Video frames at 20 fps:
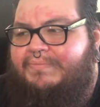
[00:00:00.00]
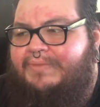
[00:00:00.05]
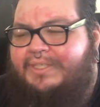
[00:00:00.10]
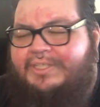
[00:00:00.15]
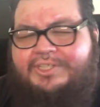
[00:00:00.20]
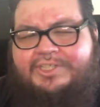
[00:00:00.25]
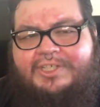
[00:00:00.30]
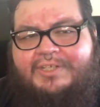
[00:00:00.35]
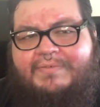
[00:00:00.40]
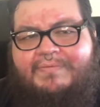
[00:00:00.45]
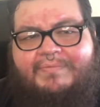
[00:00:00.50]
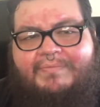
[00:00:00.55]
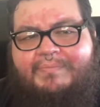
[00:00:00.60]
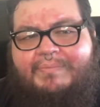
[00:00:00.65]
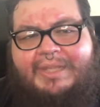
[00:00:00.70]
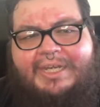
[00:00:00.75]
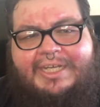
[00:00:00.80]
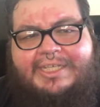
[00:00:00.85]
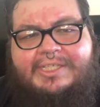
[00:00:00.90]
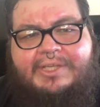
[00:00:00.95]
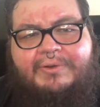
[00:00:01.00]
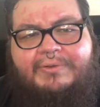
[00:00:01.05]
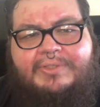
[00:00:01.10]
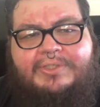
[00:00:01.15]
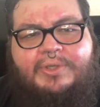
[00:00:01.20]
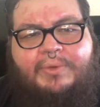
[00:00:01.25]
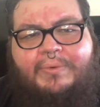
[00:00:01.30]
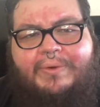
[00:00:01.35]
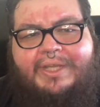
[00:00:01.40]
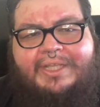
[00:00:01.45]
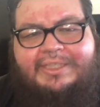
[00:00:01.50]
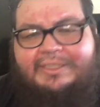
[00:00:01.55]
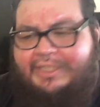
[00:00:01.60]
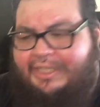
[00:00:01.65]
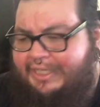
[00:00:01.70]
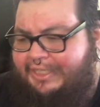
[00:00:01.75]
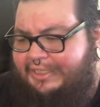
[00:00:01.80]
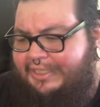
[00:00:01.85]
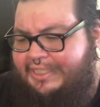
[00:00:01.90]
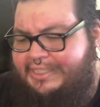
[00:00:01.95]
should have been its own toy
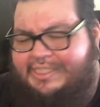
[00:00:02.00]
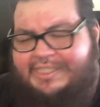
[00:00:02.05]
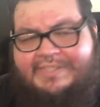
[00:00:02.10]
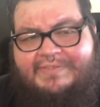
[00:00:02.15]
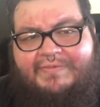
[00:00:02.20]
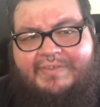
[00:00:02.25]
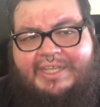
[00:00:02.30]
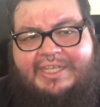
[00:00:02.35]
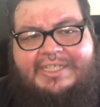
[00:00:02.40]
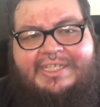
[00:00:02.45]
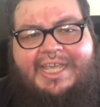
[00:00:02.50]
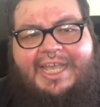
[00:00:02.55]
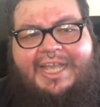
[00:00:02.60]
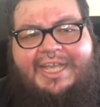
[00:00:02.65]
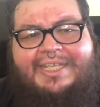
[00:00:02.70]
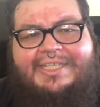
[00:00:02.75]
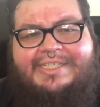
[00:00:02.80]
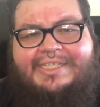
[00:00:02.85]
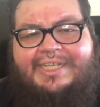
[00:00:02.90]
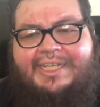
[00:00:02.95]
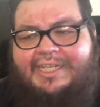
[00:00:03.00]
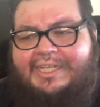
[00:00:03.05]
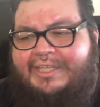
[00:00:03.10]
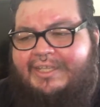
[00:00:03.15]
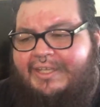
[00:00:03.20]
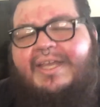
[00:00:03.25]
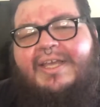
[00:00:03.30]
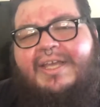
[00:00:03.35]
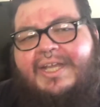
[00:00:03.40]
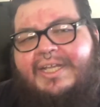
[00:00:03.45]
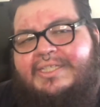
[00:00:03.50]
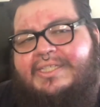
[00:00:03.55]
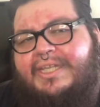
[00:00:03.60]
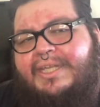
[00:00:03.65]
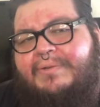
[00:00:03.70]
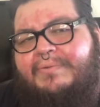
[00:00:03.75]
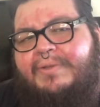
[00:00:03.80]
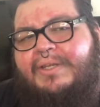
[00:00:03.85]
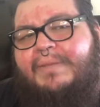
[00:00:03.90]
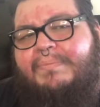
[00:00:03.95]
line. This is fantastic. It's
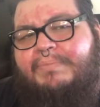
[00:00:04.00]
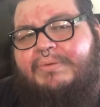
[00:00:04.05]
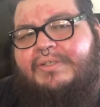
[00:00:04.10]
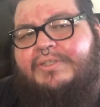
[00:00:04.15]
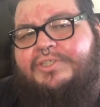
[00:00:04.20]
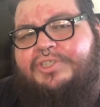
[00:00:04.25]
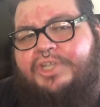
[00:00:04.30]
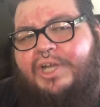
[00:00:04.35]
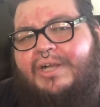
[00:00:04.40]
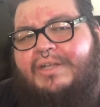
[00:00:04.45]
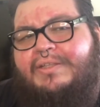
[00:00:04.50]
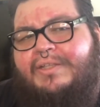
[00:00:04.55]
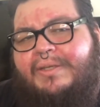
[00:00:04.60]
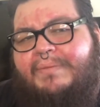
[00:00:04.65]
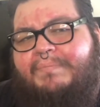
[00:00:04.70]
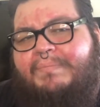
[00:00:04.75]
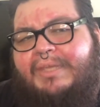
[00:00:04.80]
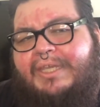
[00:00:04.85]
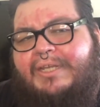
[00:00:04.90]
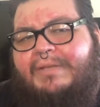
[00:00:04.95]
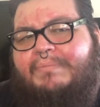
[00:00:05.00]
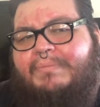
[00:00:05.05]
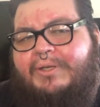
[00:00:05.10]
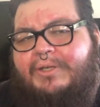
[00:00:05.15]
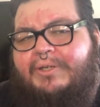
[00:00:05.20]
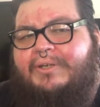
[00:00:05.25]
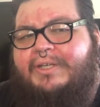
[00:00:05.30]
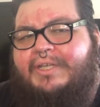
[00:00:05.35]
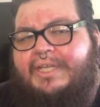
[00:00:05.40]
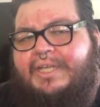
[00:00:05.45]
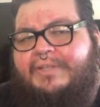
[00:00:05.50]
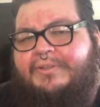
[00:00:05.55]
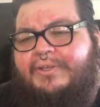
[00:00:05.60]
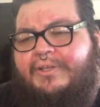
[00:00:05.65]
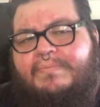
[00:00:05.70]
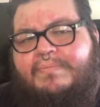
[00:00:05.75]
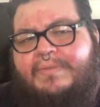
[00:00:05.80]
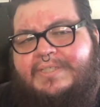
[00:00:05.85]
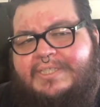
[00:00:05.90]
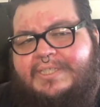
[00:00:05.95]
like when you put chocolate and peanut butter
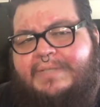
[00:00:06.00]
together. It's